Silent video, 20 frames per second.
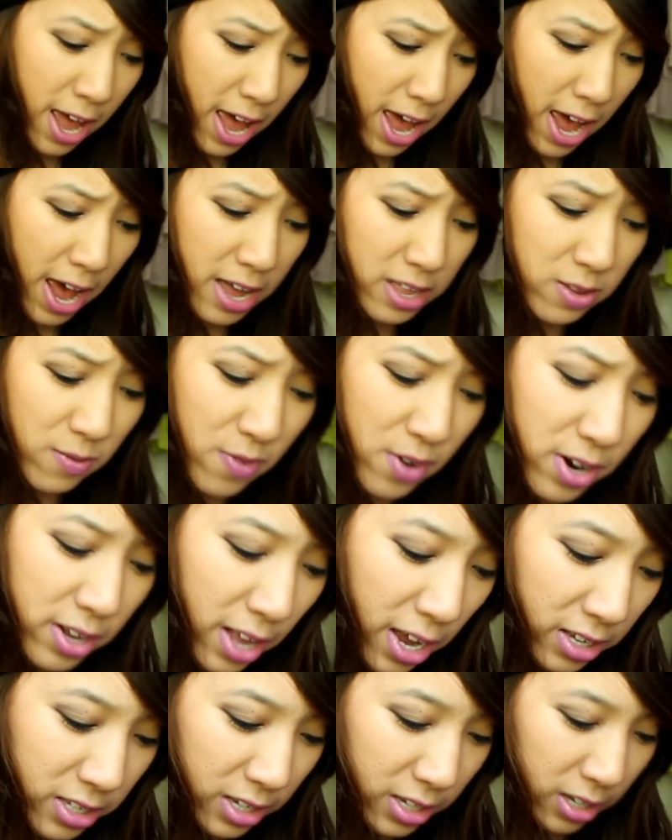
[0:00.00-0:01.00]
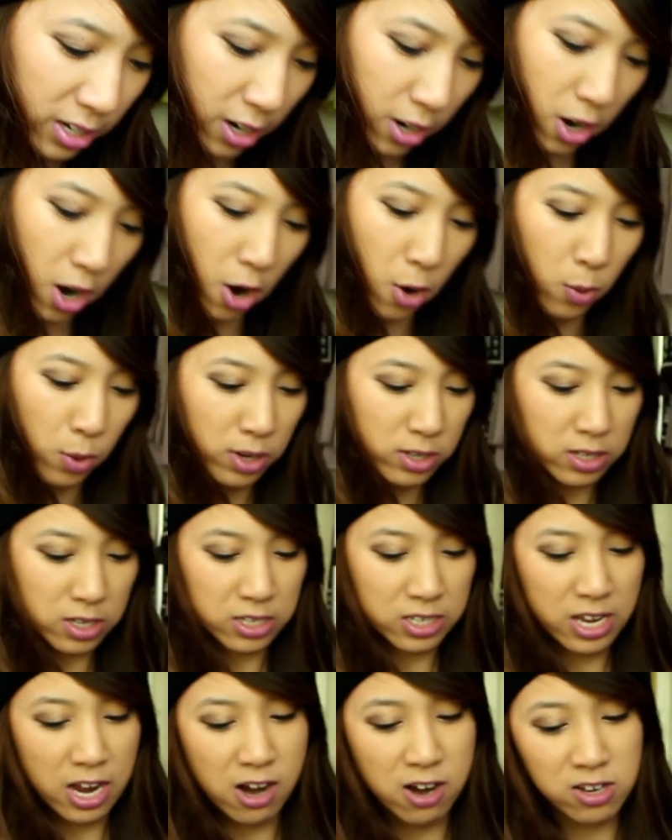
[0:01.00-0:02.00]
And the very last thing that I got was
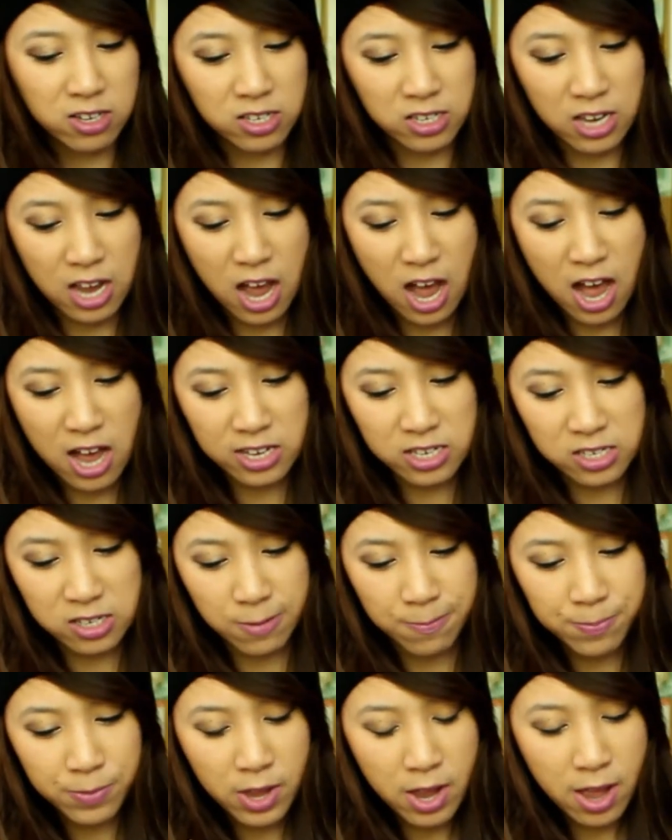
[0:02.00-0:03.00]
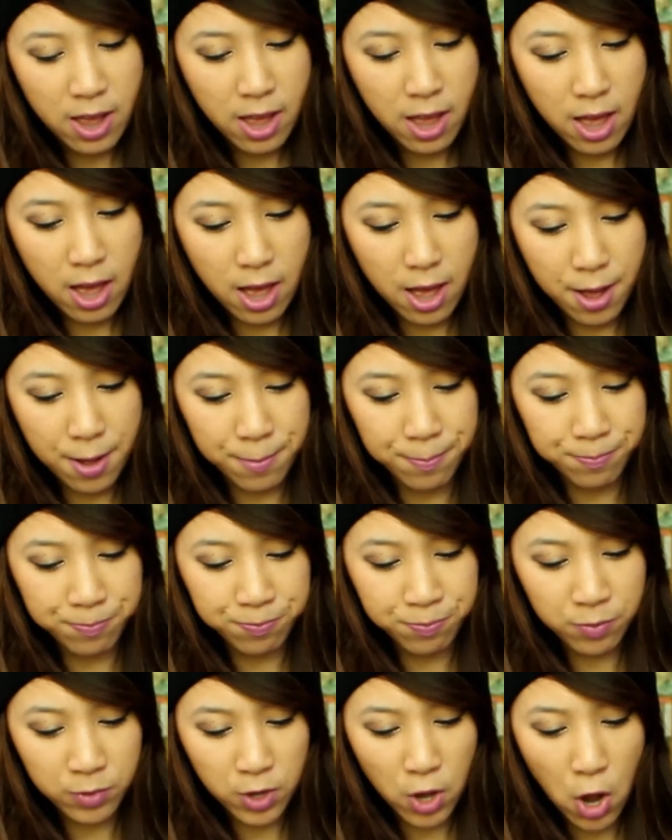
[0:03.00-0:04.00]
this Kérastase
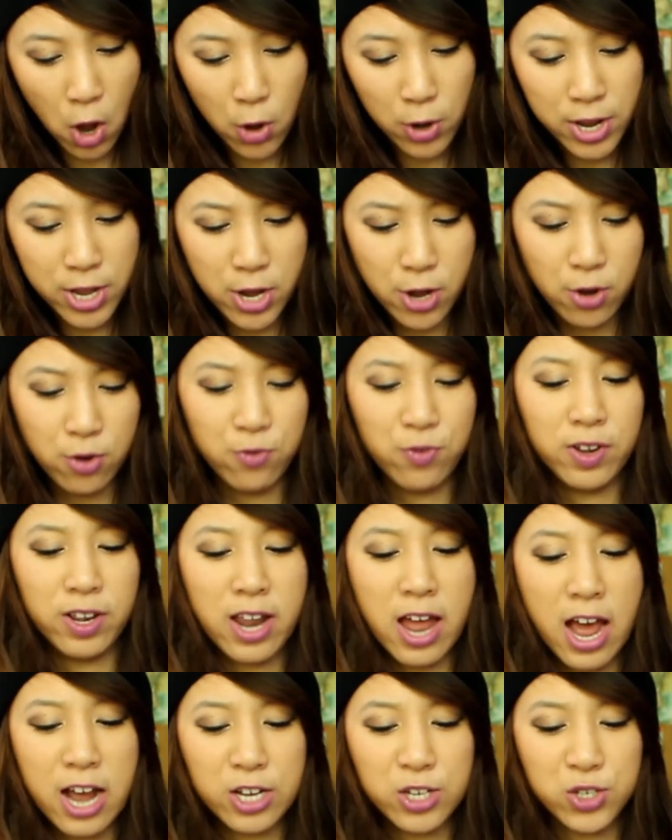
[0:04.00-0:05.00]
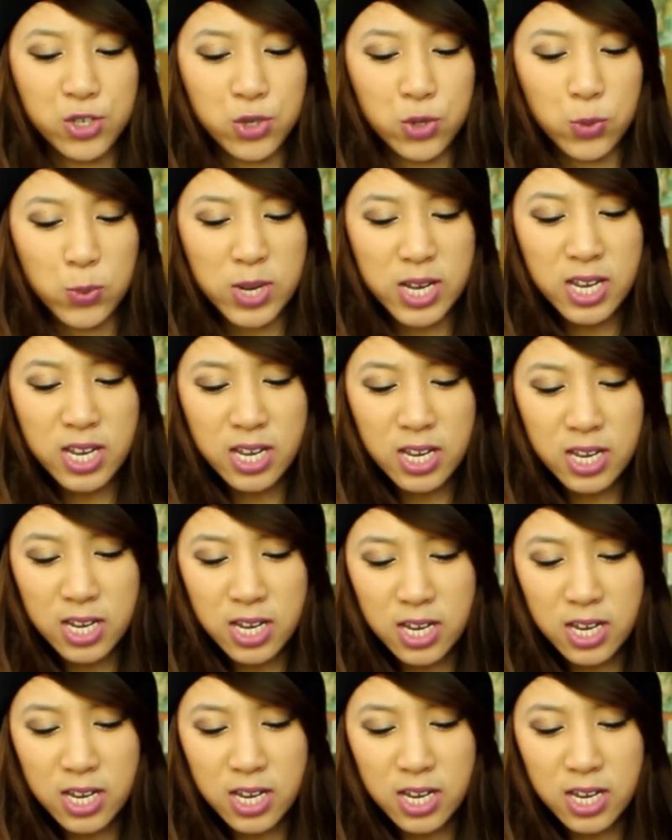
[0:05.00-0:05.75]
Oleo Relax Nubie.